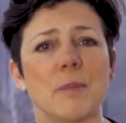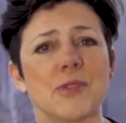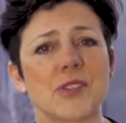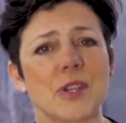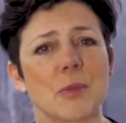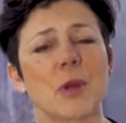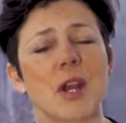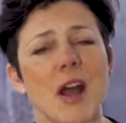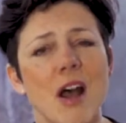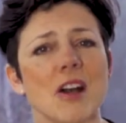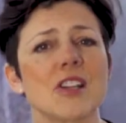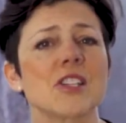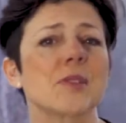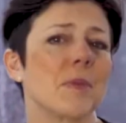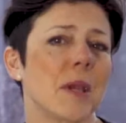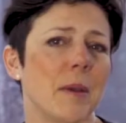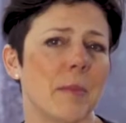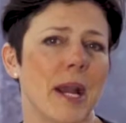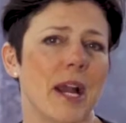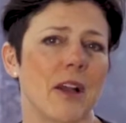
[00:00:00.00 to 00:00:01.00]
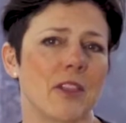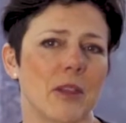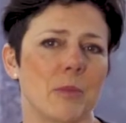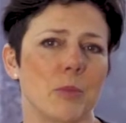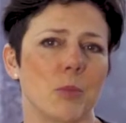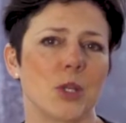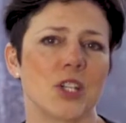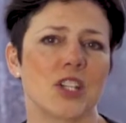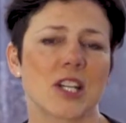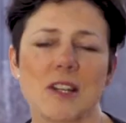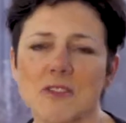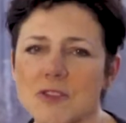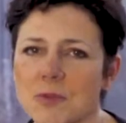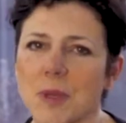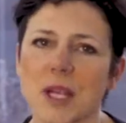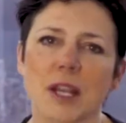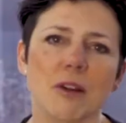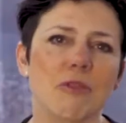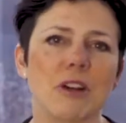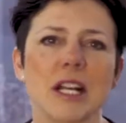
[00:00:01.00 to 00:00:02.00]
someone asks me about them, which gives
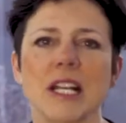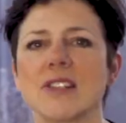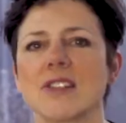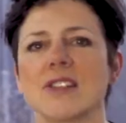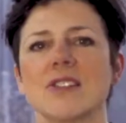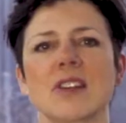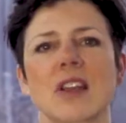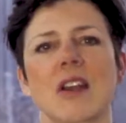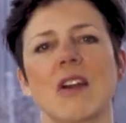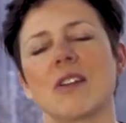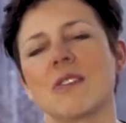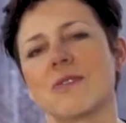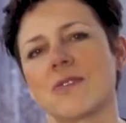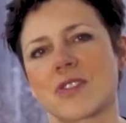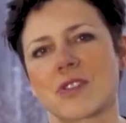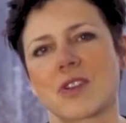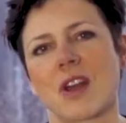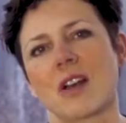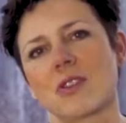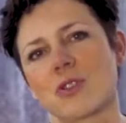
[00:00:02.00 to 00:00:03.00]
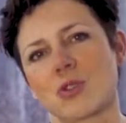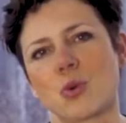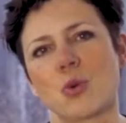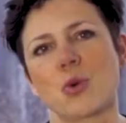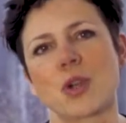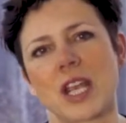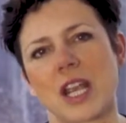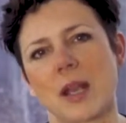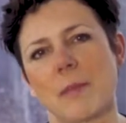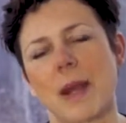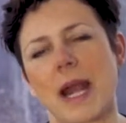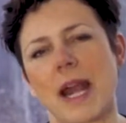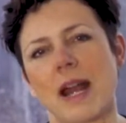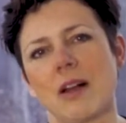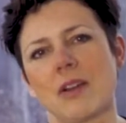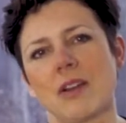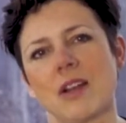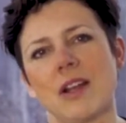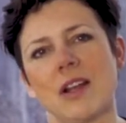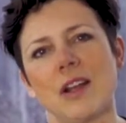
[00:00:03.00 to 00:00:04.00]
me a reason to kind of start talking
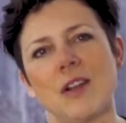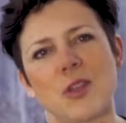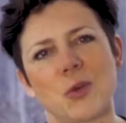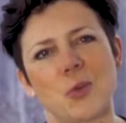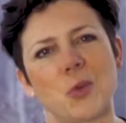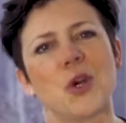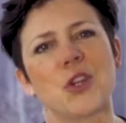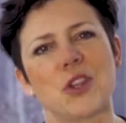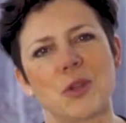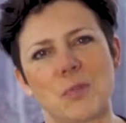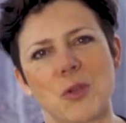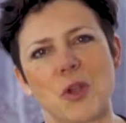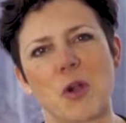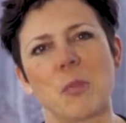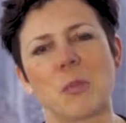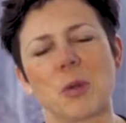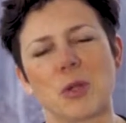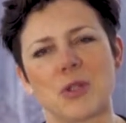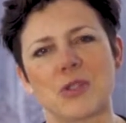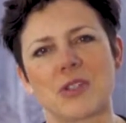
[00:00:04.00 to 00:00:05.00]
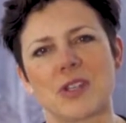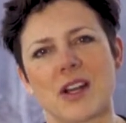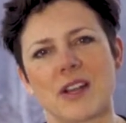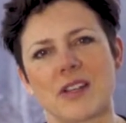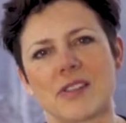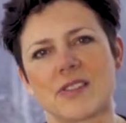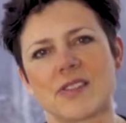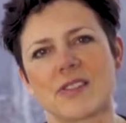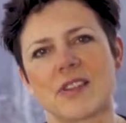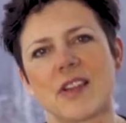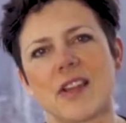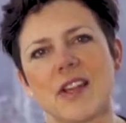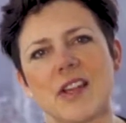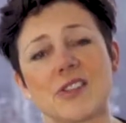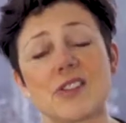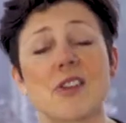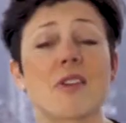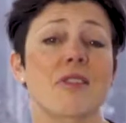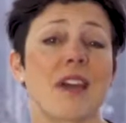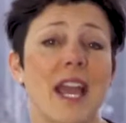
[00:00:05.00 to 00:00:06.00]
about the work that Beyond Blue does.
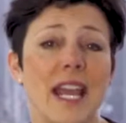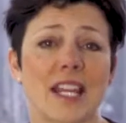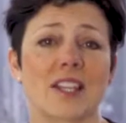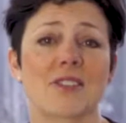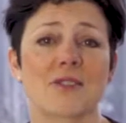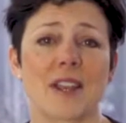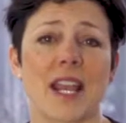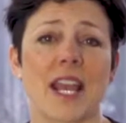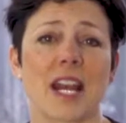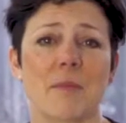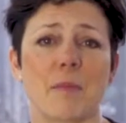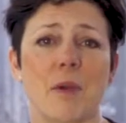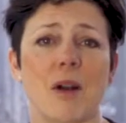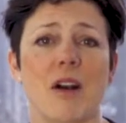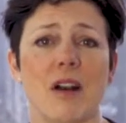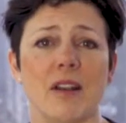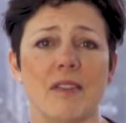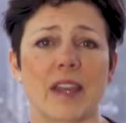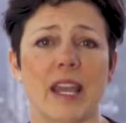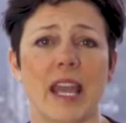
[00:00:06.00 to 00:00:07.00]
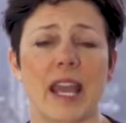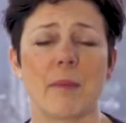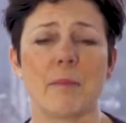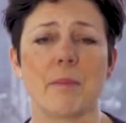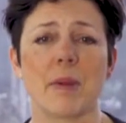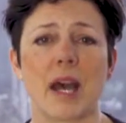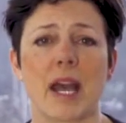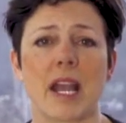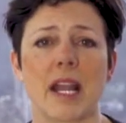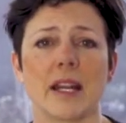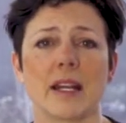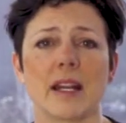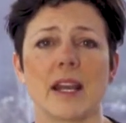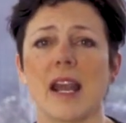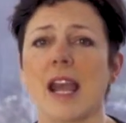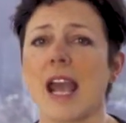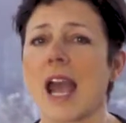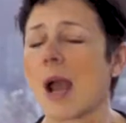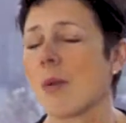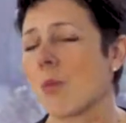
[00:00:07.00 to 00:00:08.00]
So thanks for getting behind the campaign.
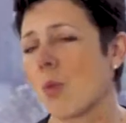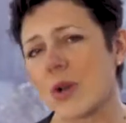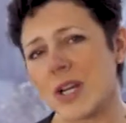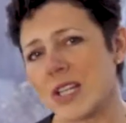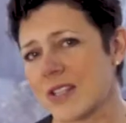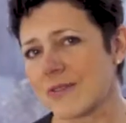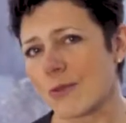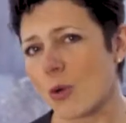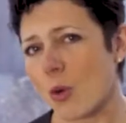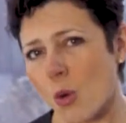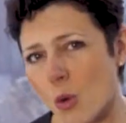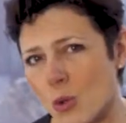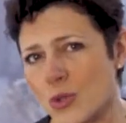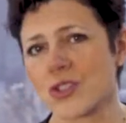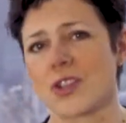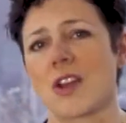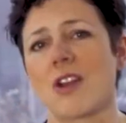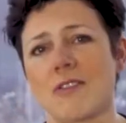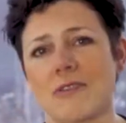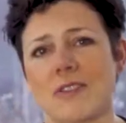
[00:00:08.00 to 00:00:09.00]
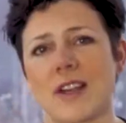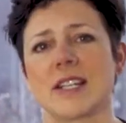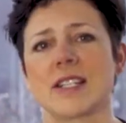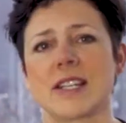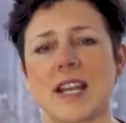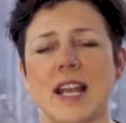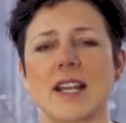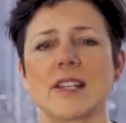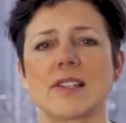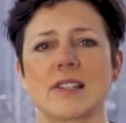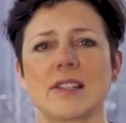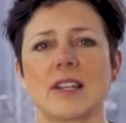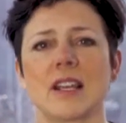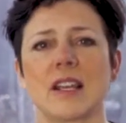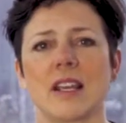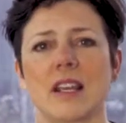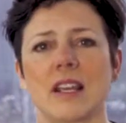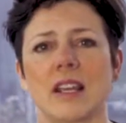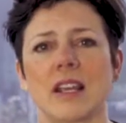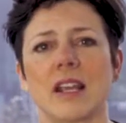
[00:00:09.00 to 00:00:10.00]
And what is also
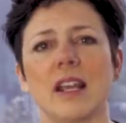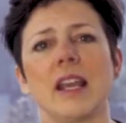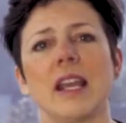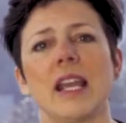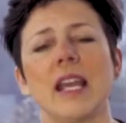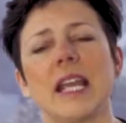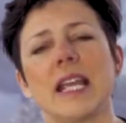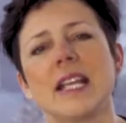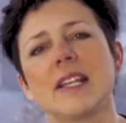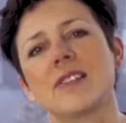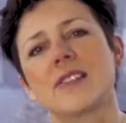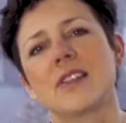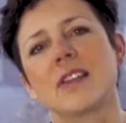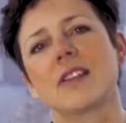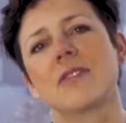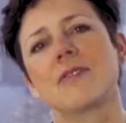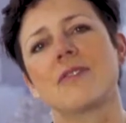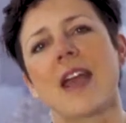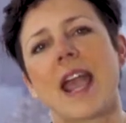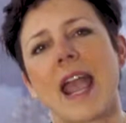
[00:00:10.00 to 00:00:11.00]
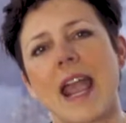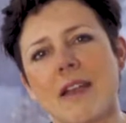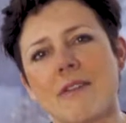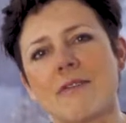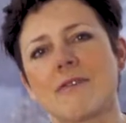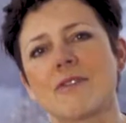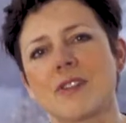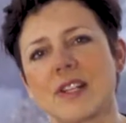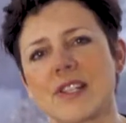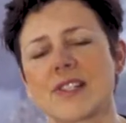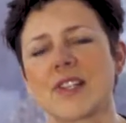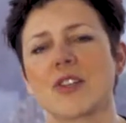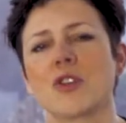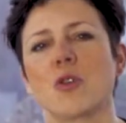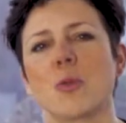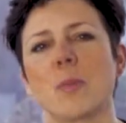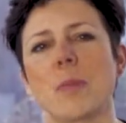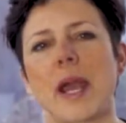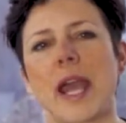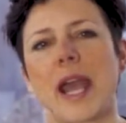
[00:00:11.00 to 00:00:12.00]
fantastic is that for every
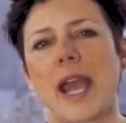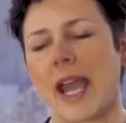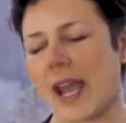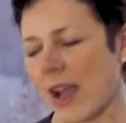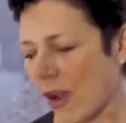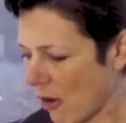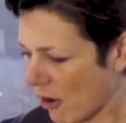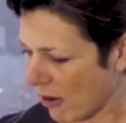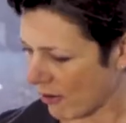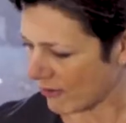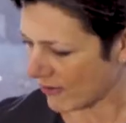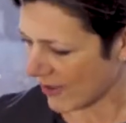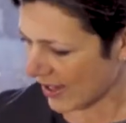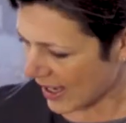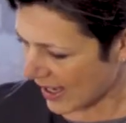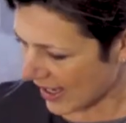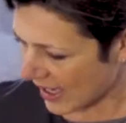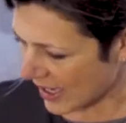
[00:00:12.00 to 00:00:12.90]
single pair of